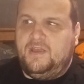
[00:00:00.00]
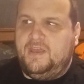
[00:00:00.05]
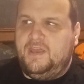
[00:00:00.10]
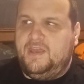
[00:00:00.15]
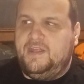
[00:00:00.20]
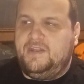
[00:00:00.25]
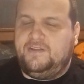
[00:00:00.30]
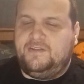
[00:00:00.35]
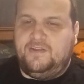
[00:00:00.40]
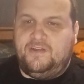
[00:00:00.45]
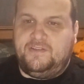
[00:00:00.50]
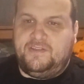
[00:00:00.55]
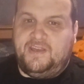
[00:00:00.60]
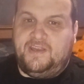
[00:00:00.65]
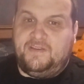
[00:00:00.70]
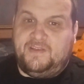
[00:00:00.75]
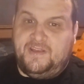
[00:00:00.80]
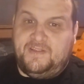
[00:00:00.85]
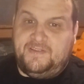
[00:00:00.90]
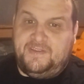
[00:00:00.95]
And turns out
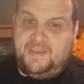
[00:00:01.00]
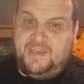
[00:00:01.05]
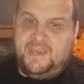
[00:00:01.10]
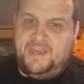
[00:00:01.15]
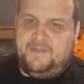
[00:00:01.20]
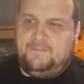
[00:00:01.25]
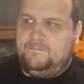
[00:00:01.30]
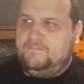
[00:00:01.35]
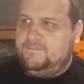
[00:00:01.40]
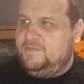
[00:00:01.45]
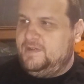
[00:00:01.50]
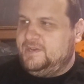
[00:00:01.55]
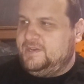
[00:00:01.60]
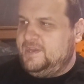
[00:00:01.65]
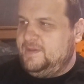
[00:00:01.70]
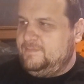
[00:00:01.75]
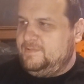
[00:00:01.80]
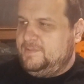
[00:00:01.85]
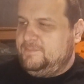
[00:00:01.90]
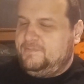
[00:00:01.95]
he comes again, but
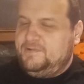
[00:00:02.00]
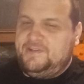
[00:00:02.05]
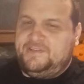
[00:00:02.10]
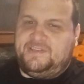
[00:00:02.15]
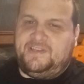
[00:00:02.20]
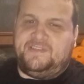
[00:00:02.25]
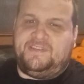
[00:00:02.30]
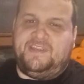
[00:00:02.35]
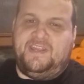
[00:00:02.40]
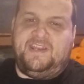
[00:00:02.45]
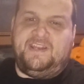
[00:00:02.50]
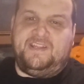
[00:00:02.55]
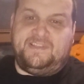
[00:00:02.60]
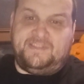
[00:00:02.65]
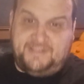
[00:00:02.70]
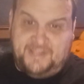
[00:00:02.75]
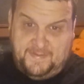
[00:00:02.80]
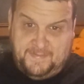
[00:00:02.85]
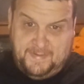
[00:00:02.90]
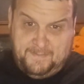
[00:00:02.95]
Giblet puts us in his
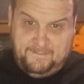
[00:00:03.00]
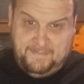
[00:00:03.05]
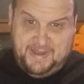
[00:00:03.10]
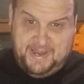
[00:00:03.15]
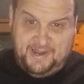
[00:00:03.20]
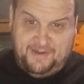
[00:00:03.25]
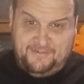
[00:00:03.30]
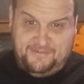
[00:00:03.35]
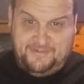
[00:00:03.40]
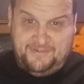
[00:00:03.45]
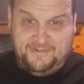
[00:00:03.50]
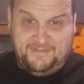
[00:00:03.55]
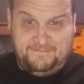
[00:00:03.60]
stomach mouth.